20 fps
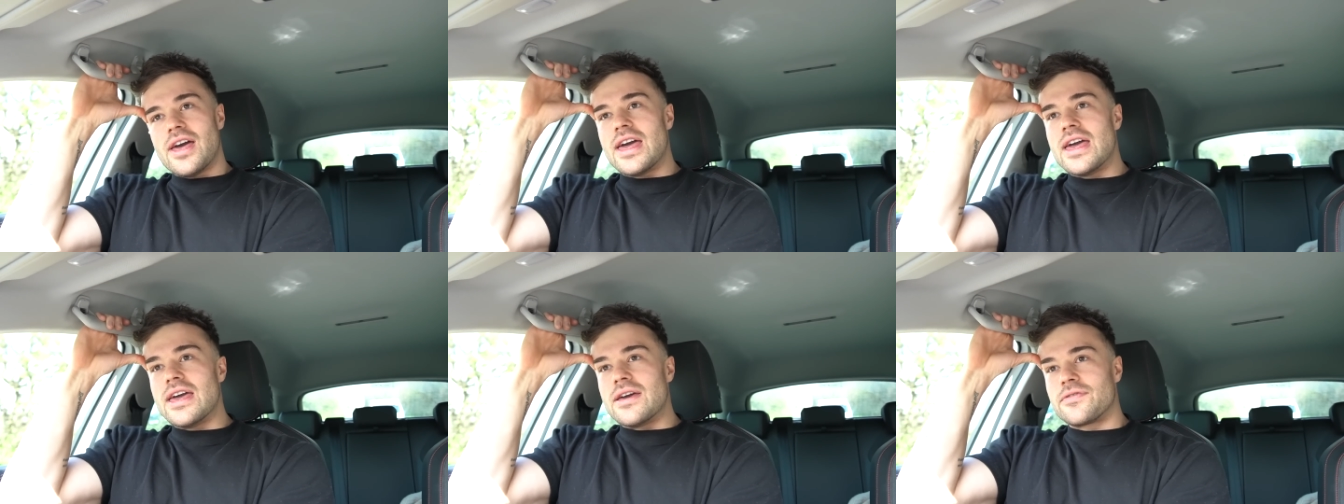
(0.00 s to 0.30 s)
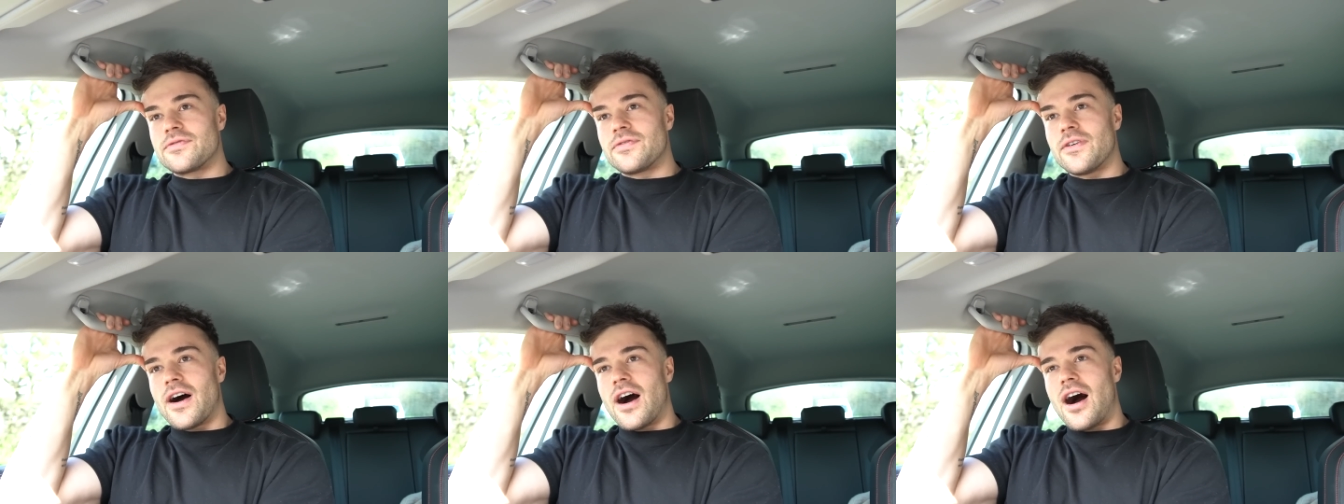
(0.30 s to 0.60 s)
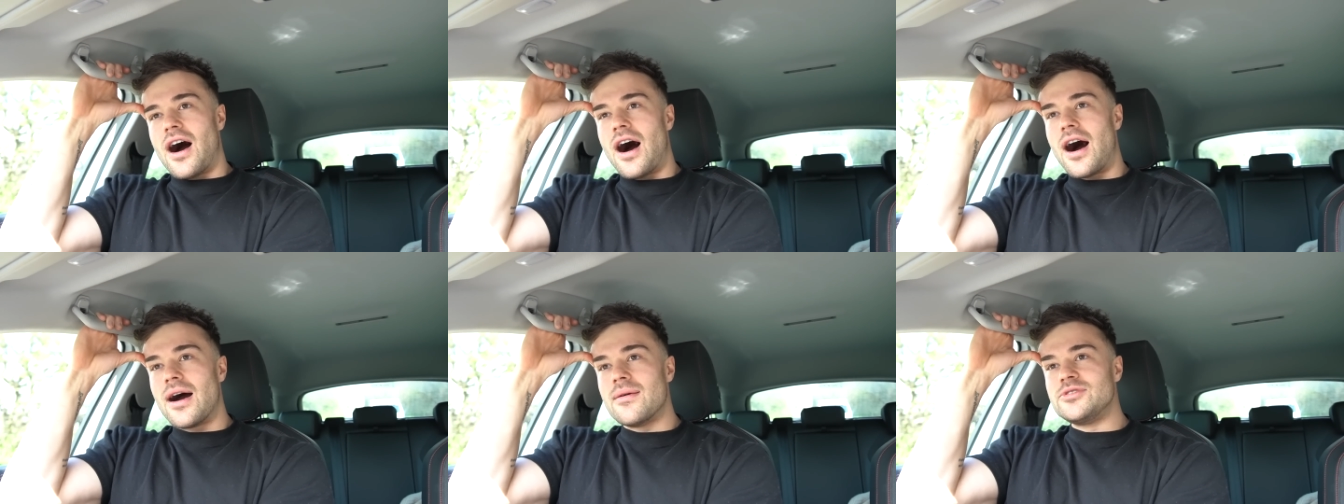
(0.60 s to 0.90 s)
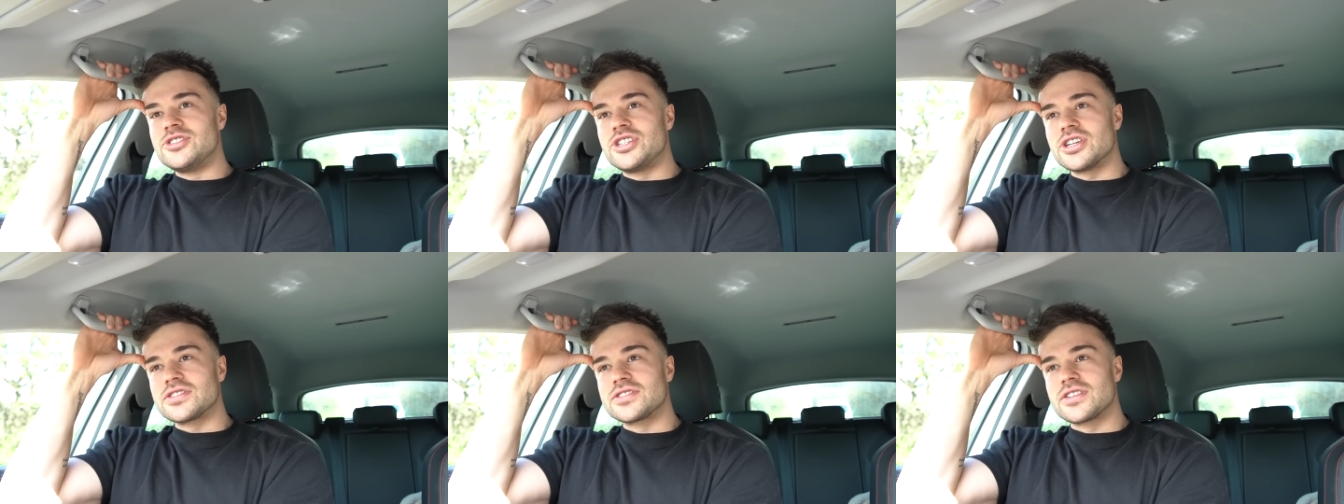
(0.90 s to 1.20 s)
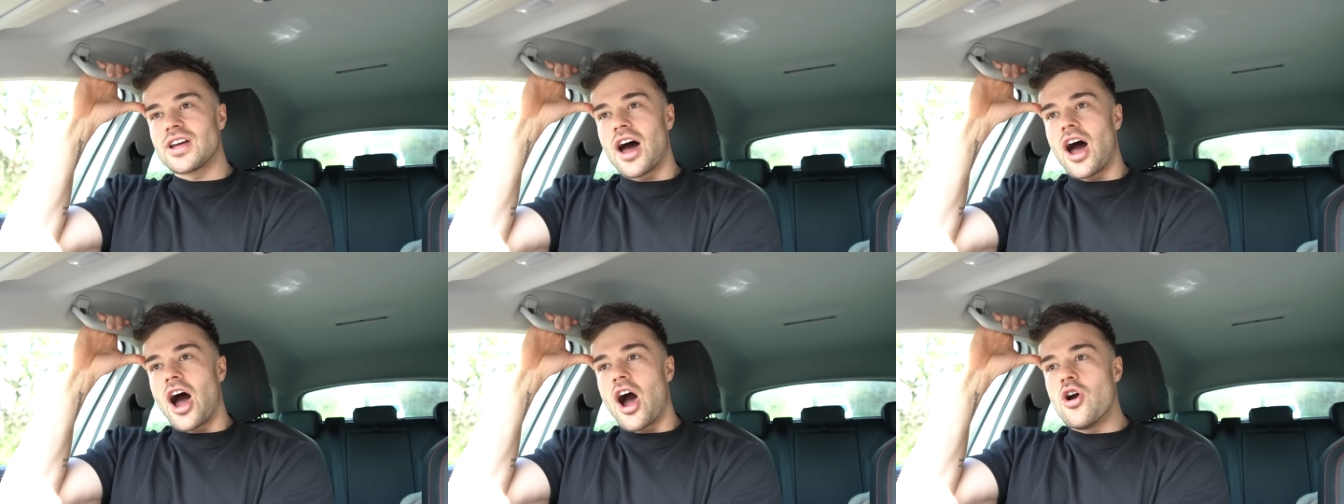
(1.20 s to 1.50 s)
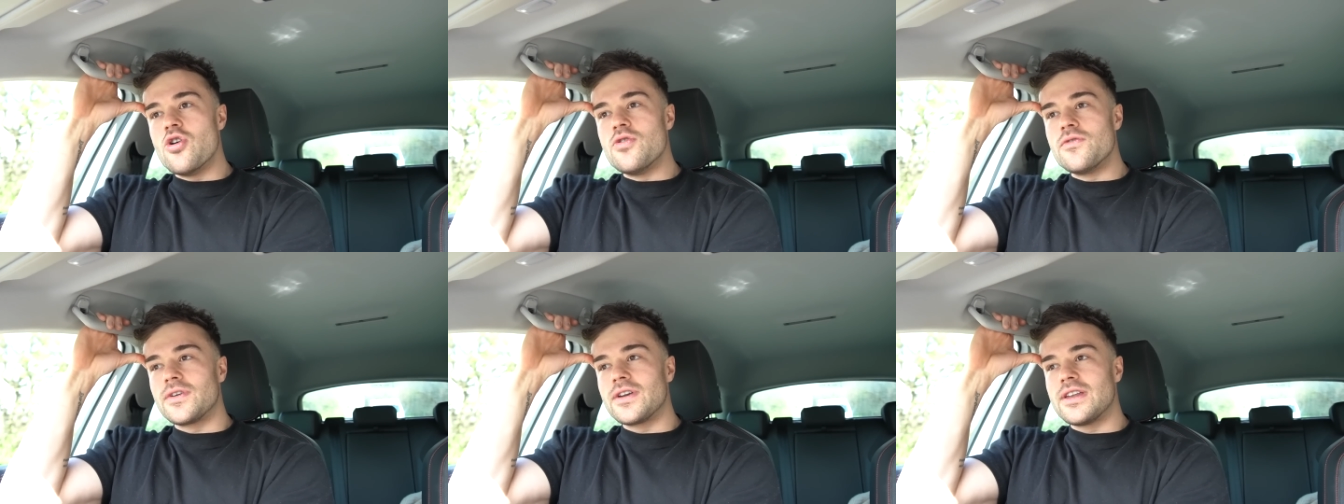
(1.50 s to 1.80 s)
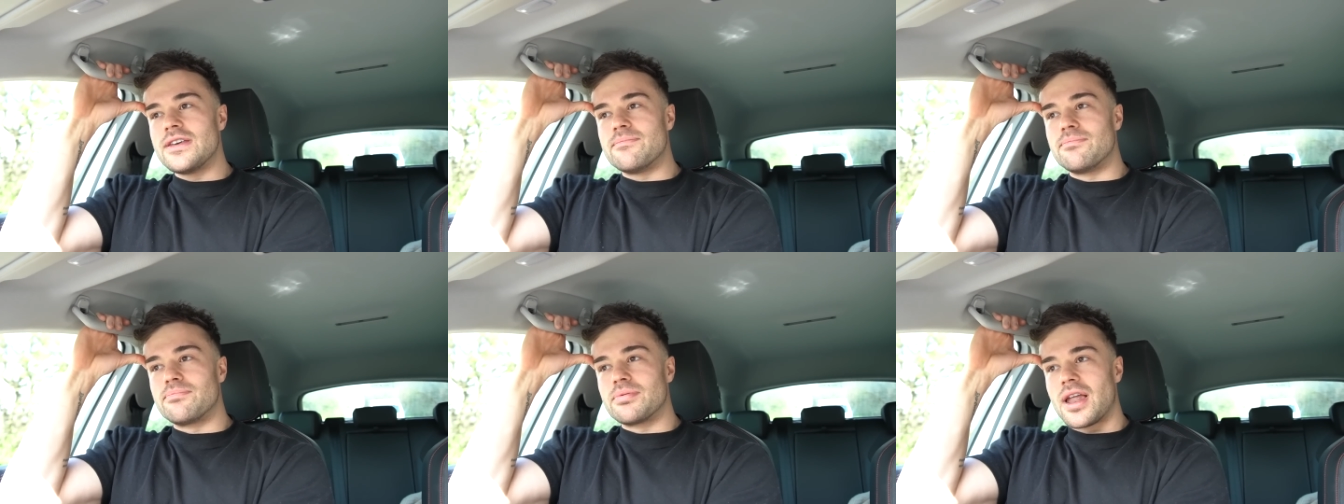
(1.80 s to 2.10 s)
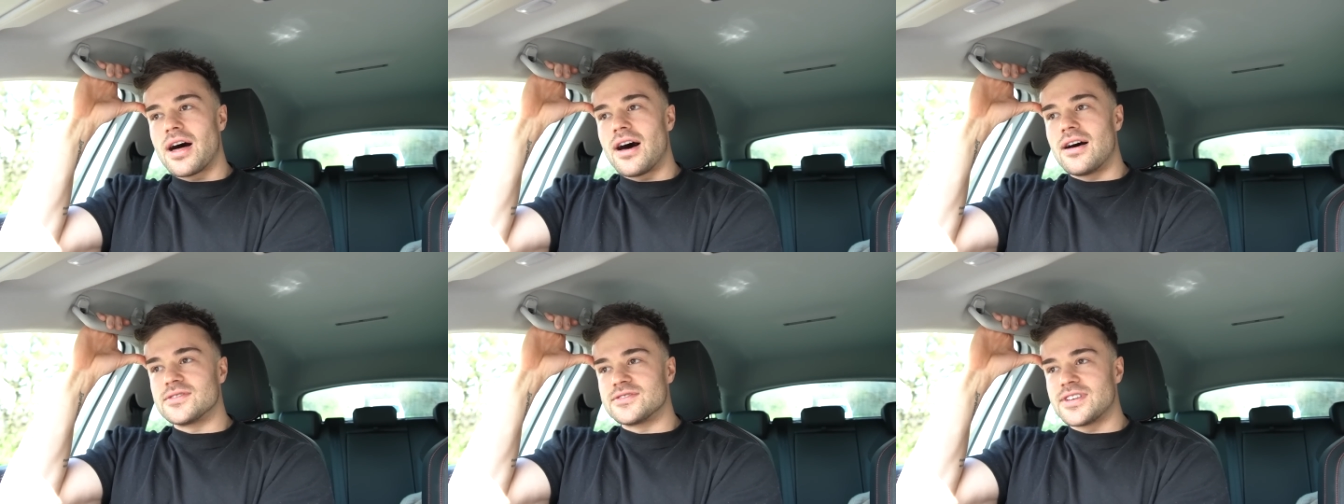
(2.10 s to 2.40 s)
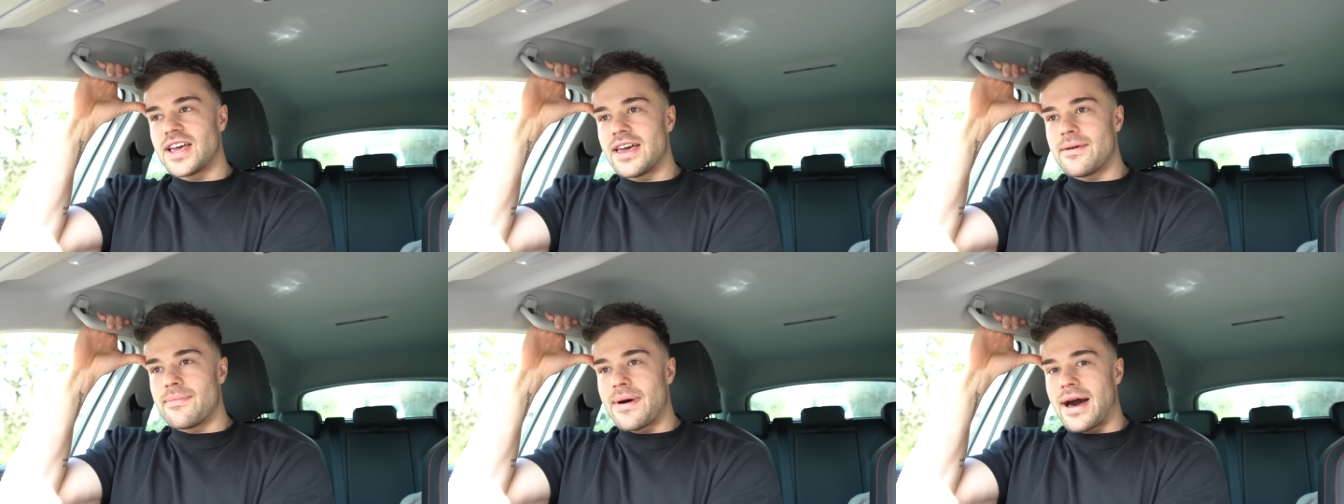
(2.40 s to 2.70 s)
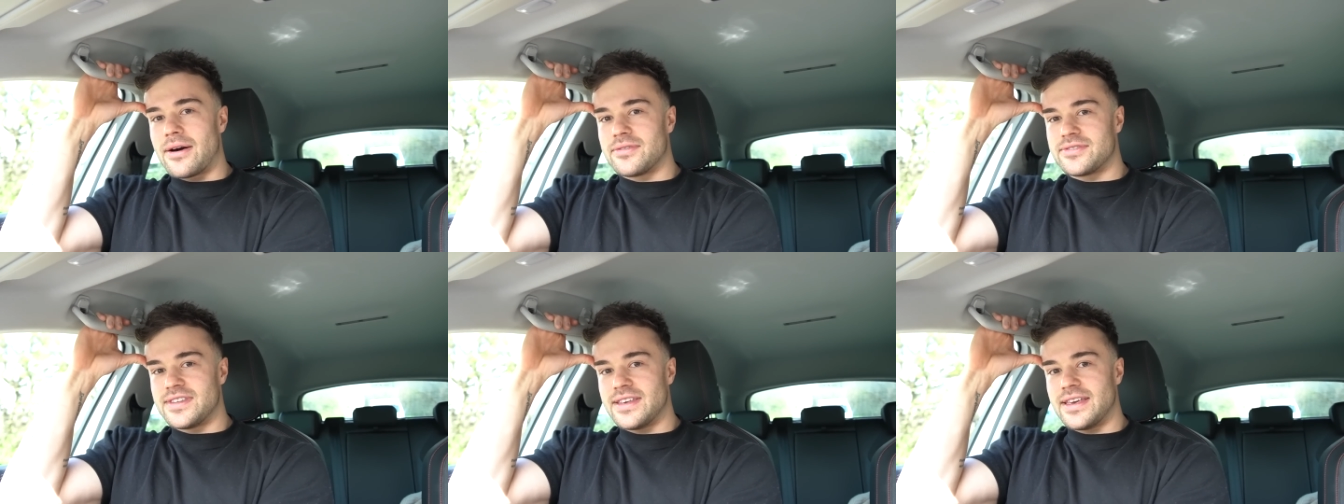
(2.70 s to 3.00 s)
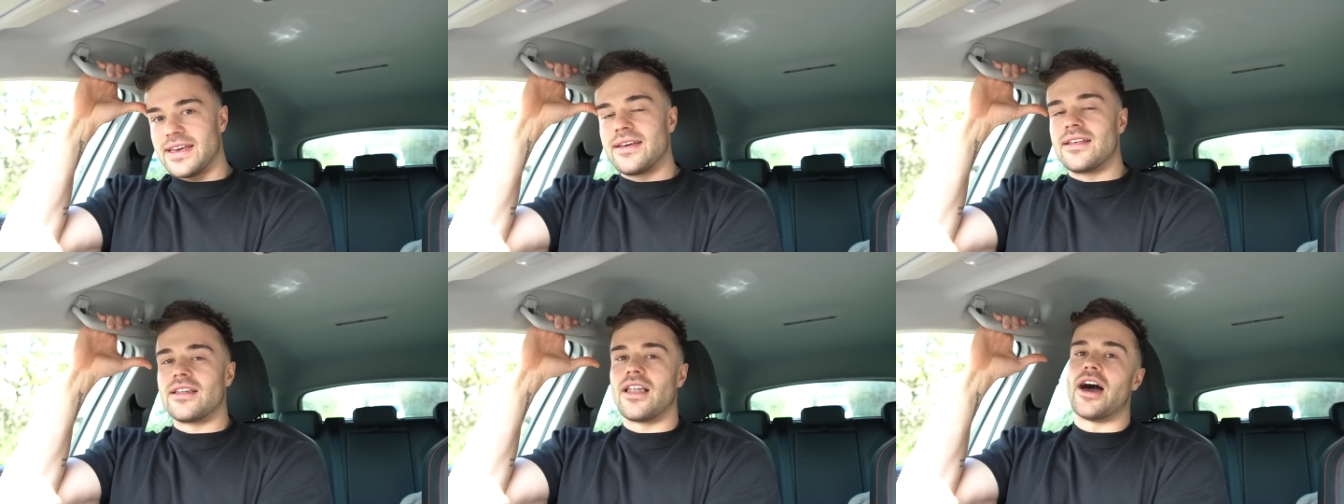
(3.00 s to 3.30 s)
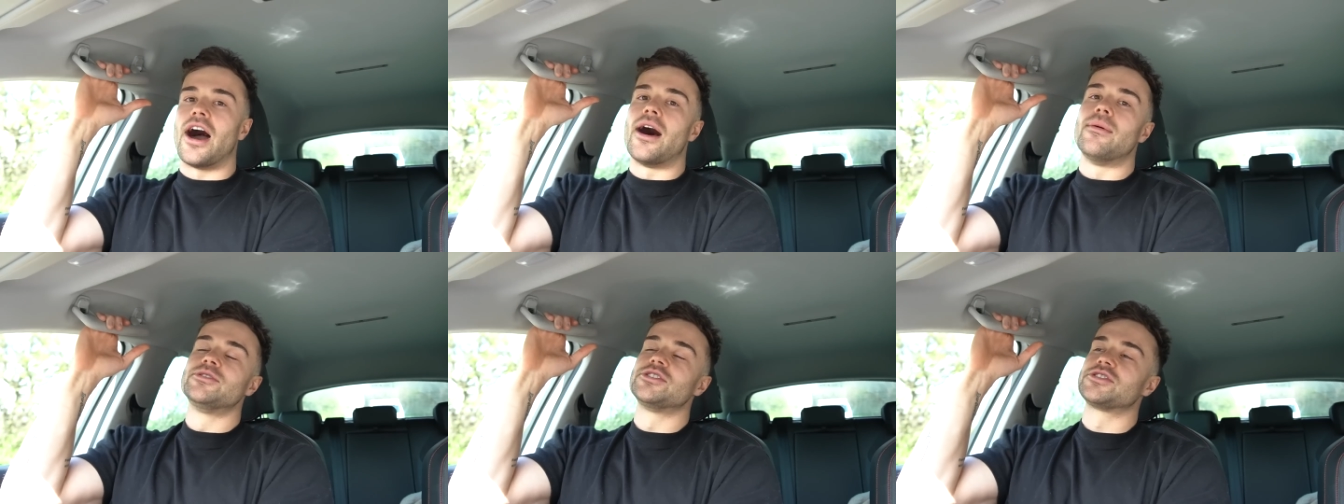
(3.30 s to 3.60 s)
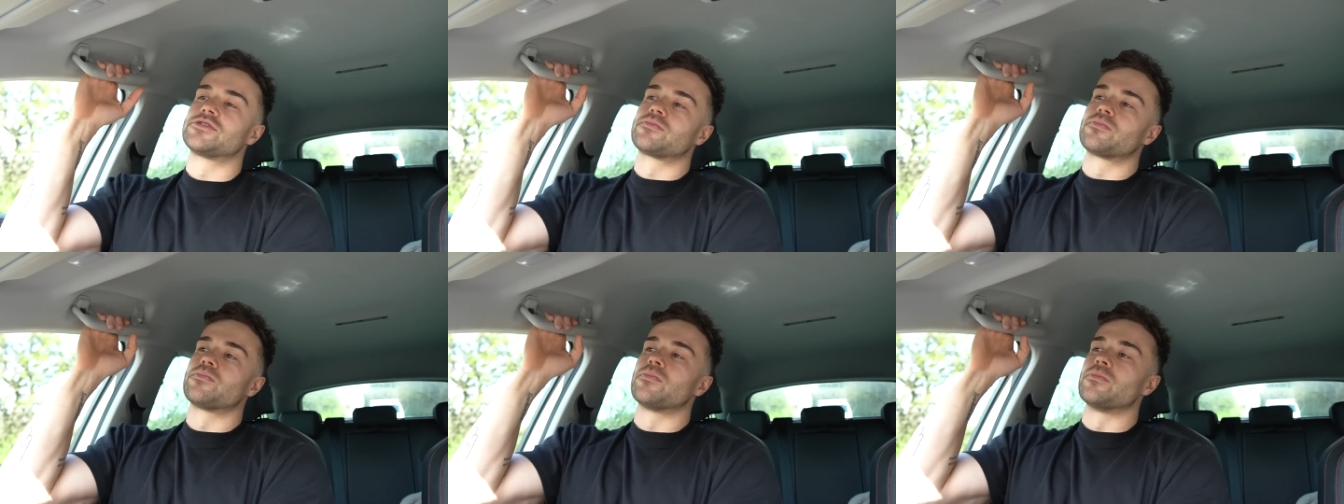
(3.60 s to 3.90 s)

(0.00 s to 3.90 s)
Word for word: if I'm just overly blasé about it. Like I'm just